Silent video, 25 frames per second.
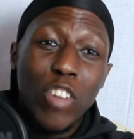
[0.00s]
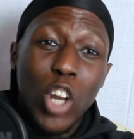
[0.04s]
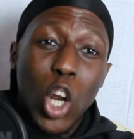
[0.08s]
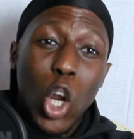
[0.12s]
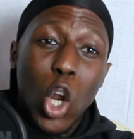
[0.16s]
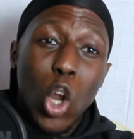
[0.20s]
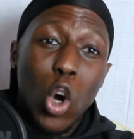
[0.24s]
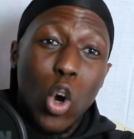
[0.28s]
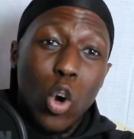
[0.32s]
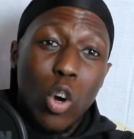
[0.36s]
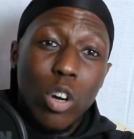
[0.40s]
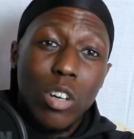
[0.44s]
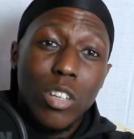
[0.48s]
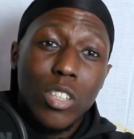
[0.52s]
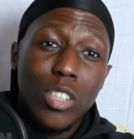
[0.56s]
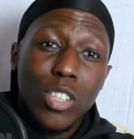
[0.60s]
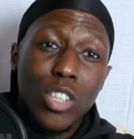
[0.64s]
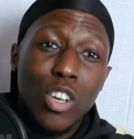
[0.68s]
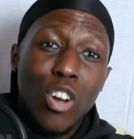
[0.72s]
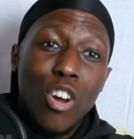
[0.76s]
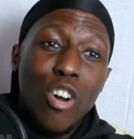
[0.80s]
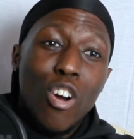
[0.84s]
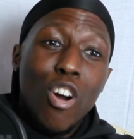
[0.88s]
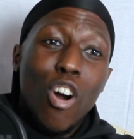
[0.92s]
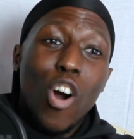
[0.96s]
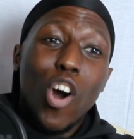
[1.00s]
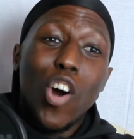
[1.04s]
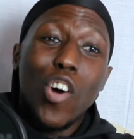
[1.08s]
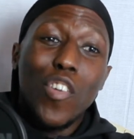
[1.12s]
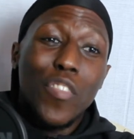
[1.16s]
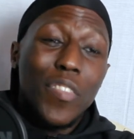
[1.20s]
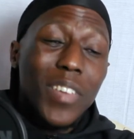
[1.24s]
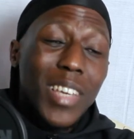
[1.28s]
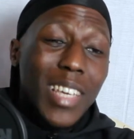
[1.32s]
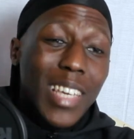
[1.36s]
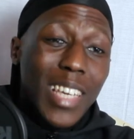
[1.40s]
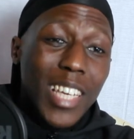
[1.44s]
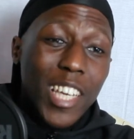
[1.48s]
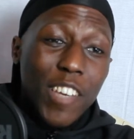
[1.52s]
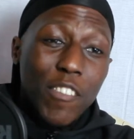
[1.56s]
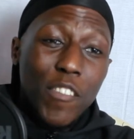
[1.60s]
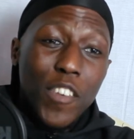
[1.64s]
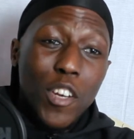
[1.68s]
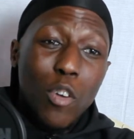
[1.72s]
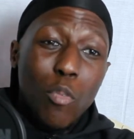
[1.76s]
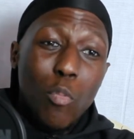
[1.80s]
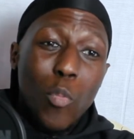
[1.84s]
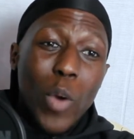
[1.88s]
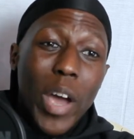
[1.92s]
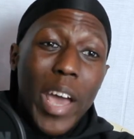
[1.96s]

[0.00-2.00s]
looks of evening